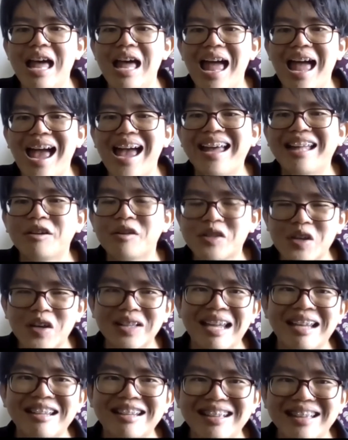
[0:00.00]
such as
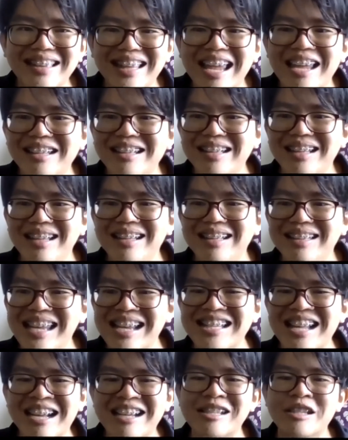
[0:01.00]
providing
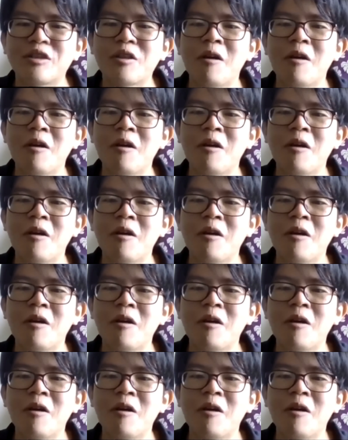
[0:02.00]
refreshment,